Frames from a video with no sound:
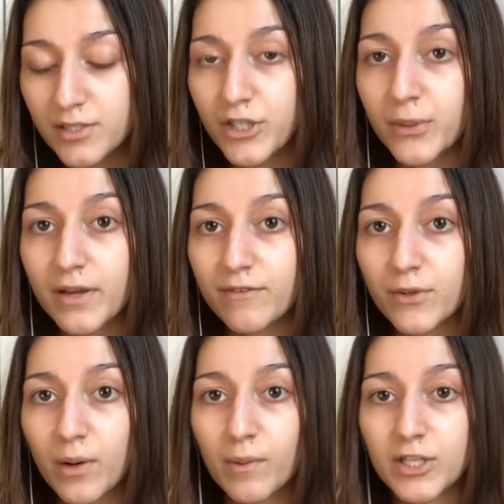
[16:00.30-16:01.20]
to you if you
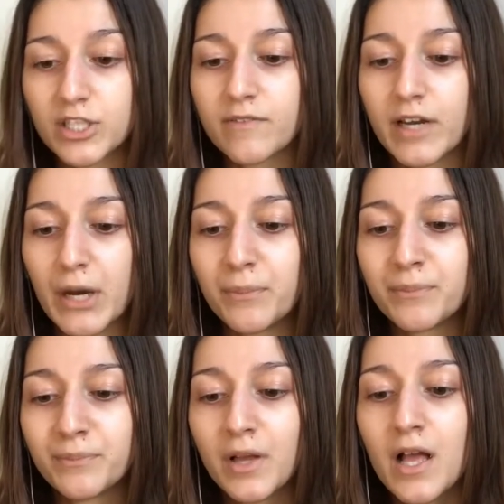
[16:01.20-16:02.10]
are watching the video.
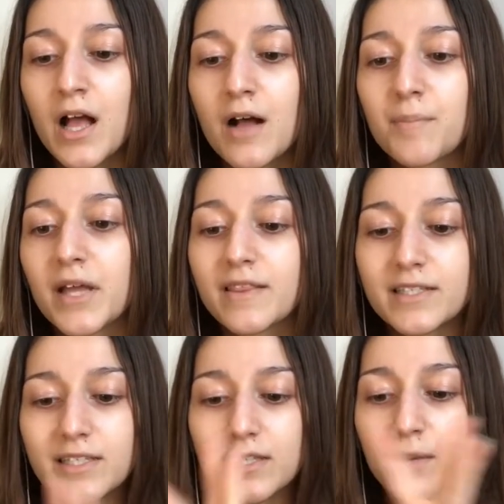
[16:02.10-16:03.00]
But this
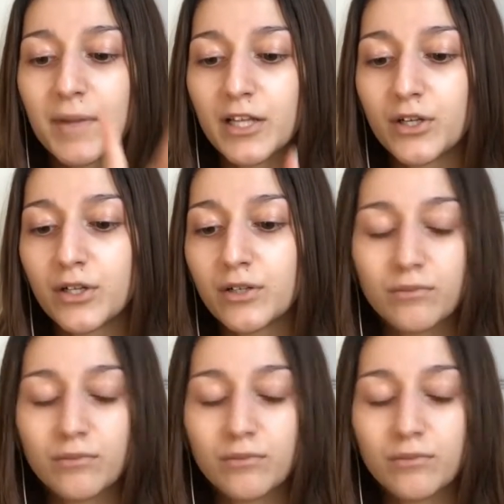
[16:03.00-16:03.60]
is like my little